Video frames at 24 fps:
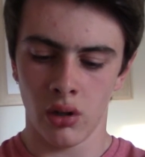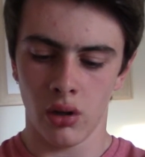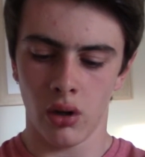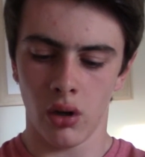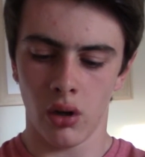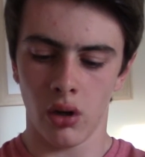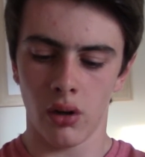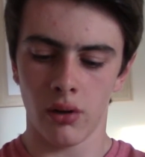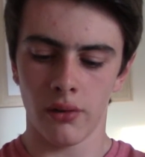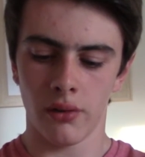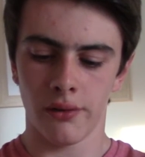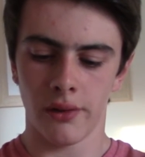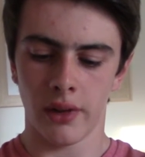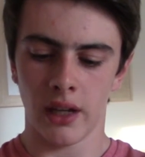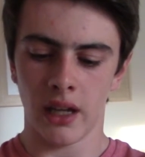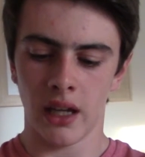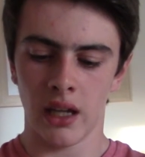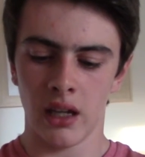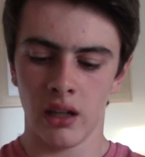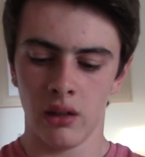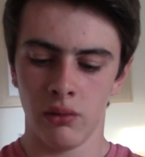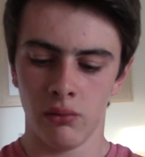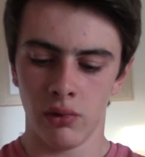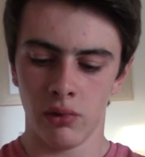of
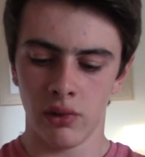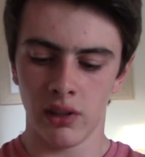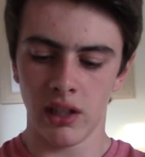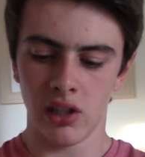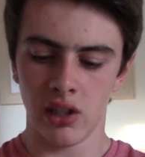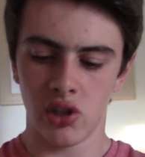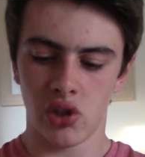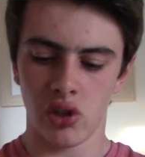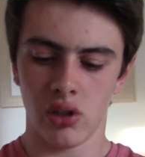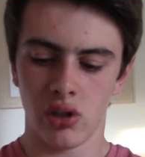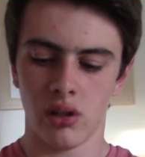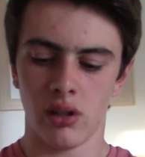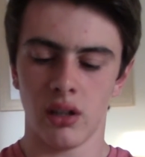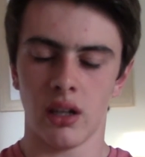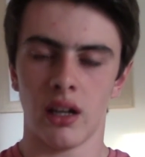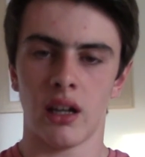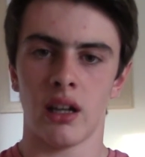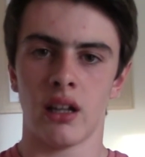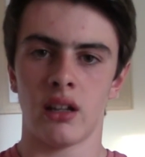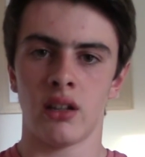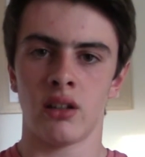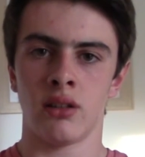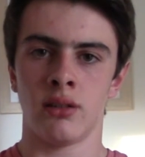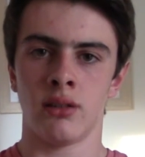a religion
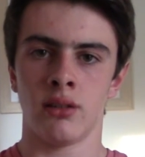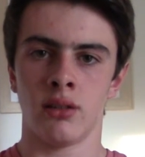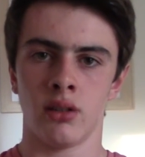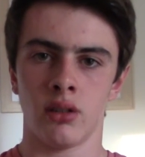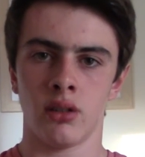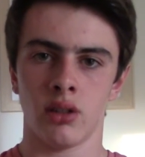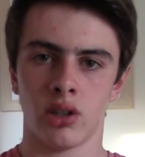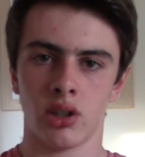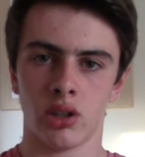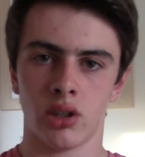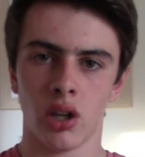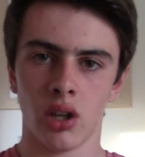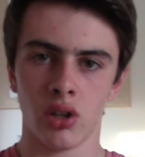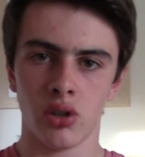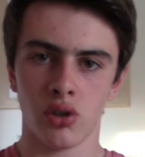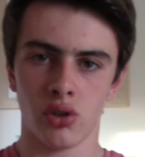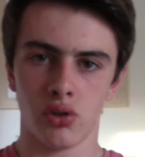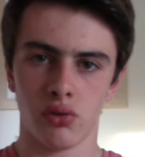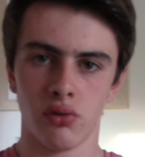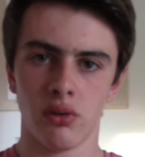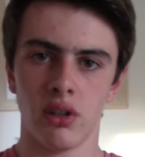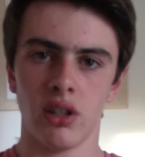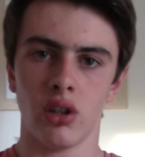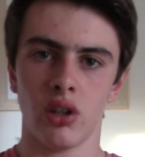and
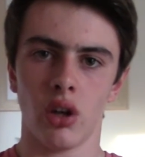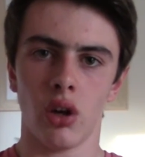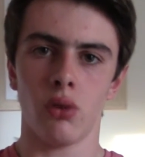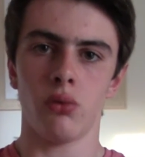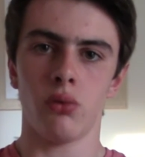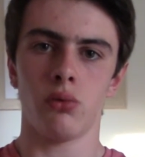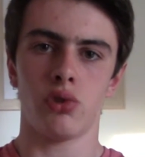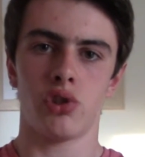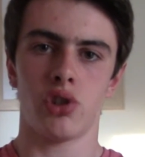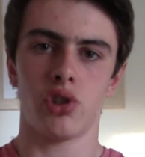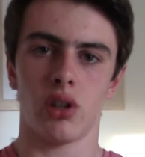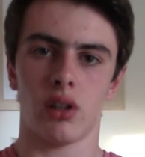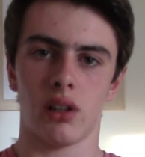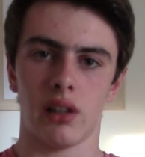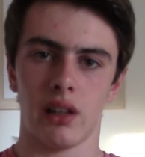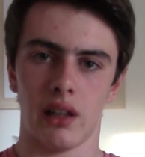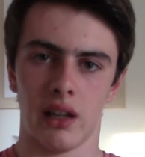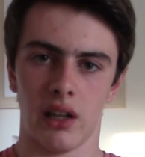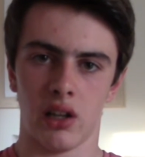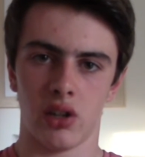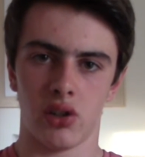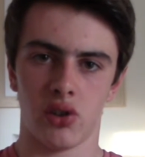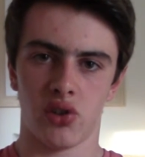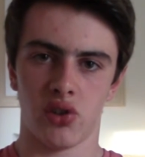country culture
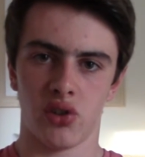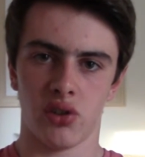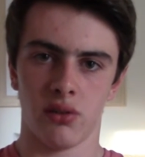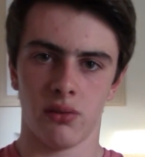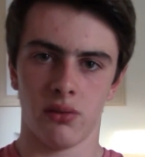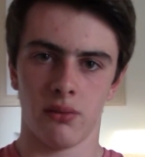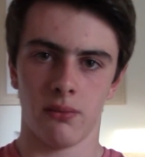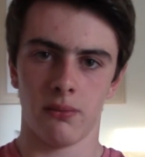clash.